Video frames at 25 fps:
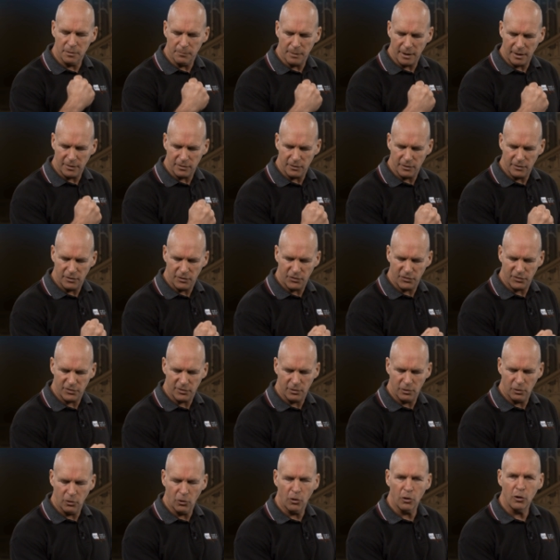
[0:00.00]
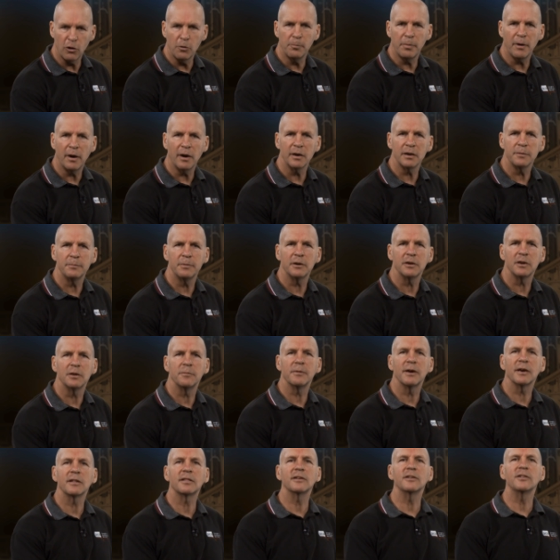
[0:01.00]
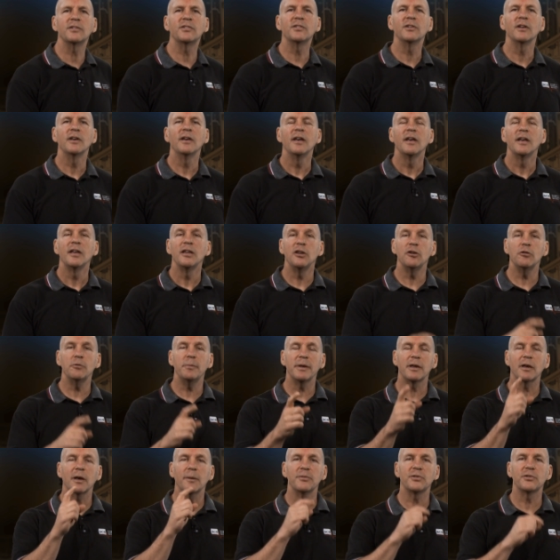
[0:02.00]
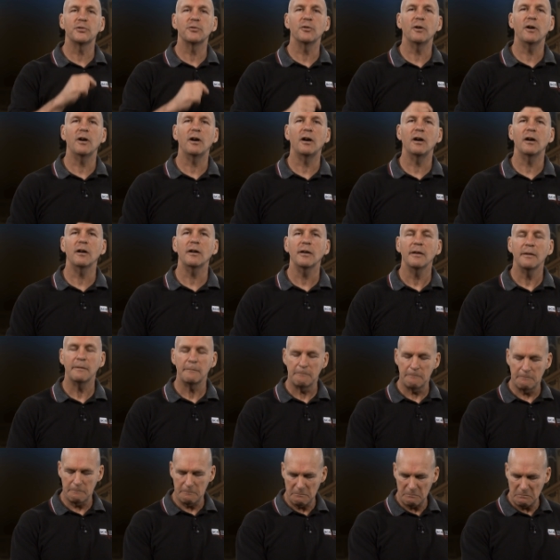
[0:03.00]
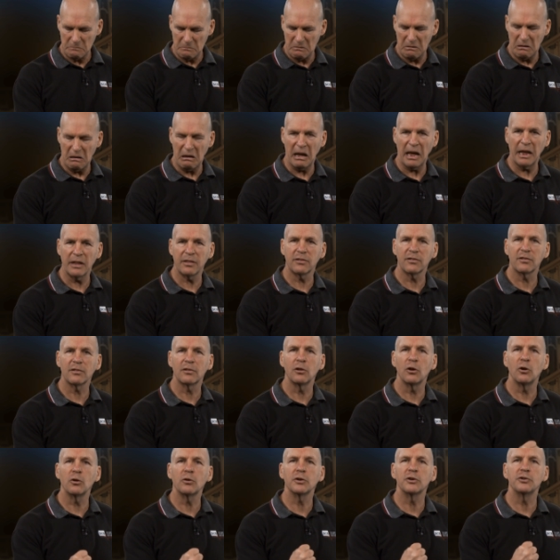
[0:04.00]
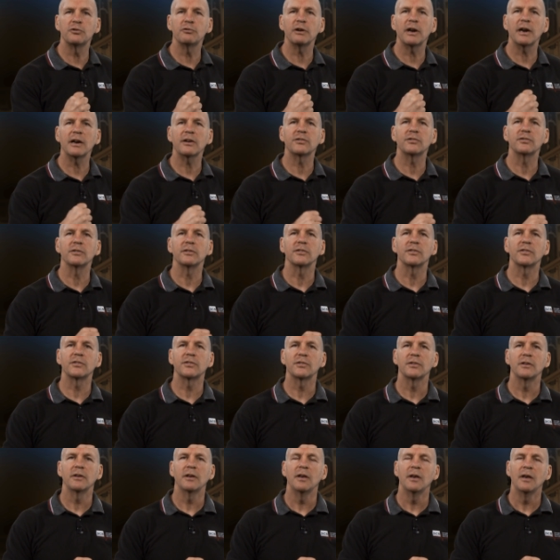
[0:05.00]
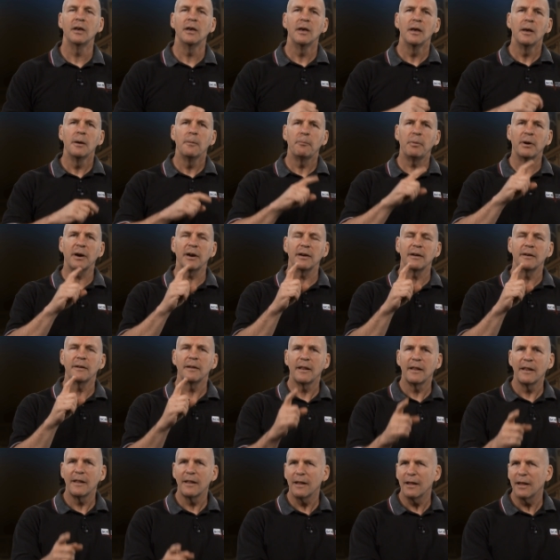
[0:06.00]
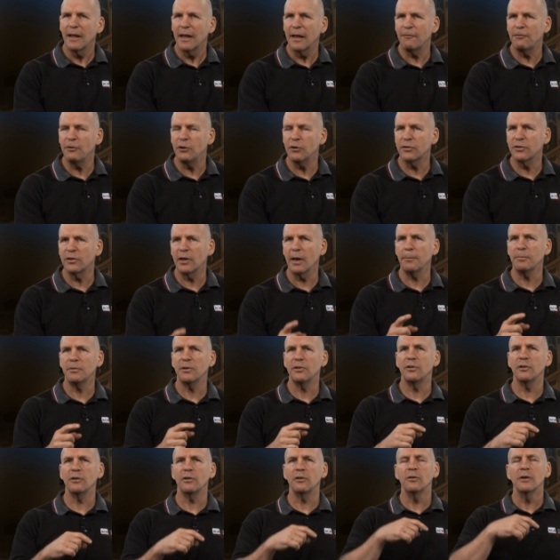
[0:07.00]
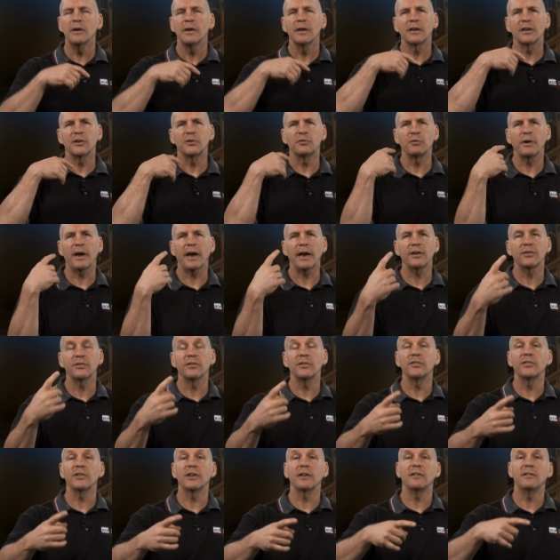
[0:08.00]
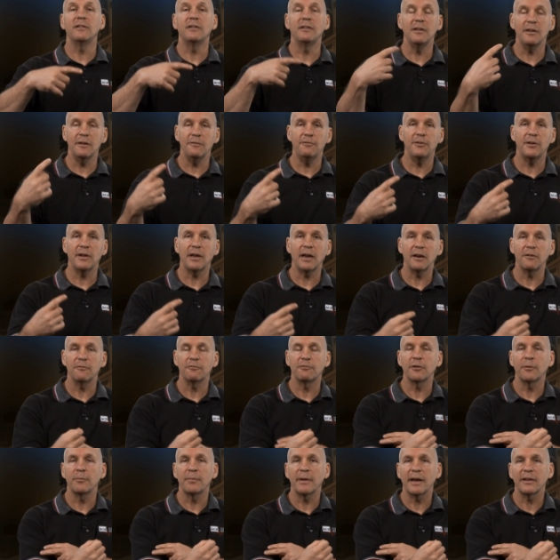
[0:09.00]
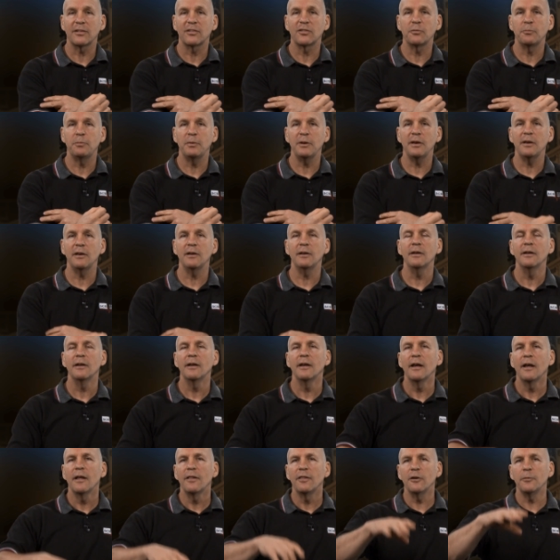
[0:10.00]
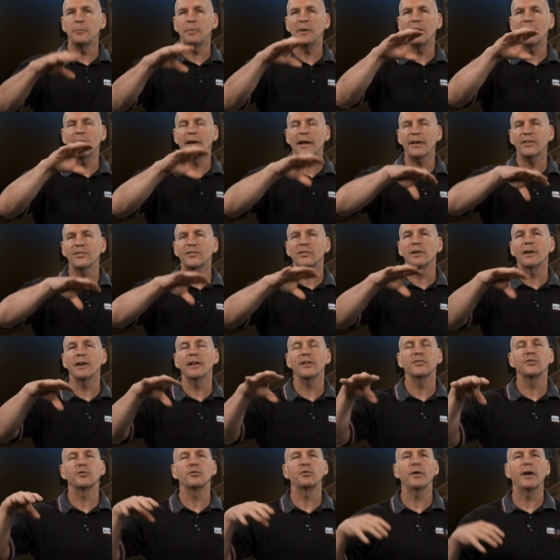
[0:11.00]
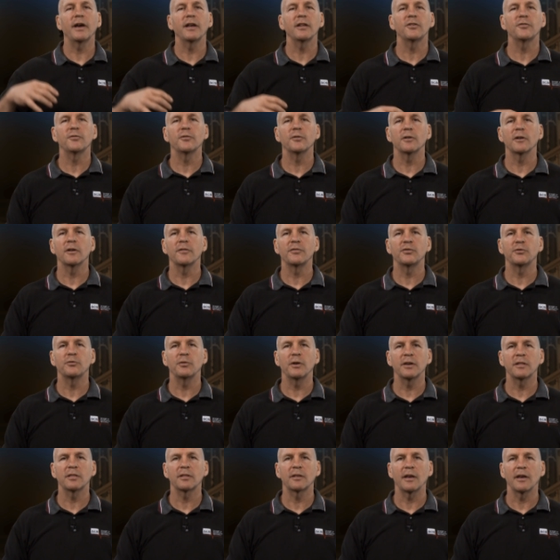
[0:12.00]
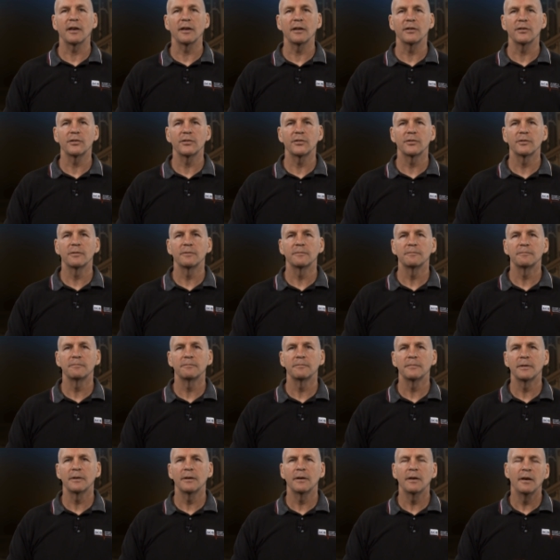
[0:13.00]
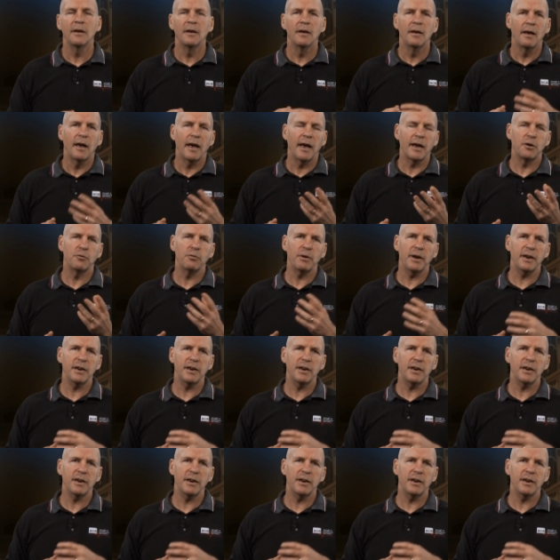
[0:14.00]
methods, slow bodybuilding methods, you'll become strong at slow contractions. But if you attempt to do contractions that deviate from that speed, there'll be less and less transfer of strength gains. A great